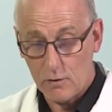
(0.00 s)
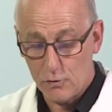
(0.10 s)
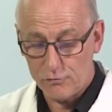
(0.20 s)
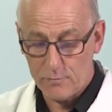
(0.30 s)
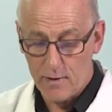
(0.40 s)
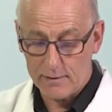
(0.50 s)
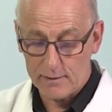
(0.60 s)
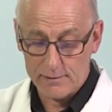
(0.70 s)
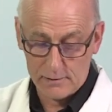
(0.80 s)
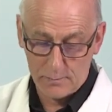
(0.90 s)
100
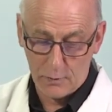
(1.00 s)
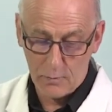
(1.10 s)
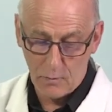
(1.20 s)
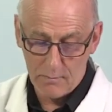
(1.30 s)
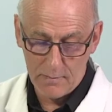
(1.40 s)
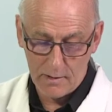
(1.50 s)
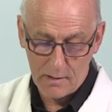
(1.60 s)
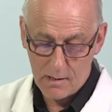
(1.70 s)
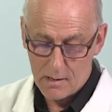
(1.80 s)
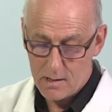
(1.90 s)
microlitres, 0.1
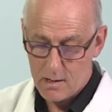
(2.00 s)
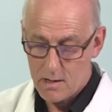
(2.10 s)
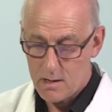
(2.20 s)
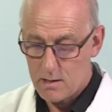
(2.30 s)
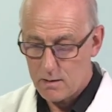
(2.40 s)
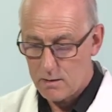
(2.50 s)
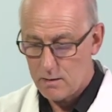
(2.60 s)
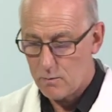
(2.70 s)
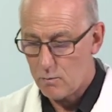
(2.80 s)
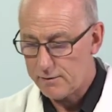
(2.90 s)
mil,
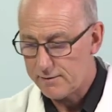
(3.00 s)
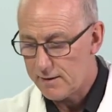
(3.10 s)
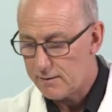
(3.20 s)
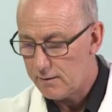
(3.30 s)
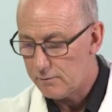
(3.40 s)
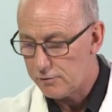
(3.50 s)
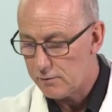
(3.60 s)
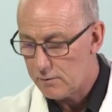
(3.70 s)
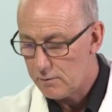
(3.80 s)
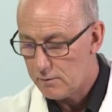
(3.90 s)
1 in 10 dilution.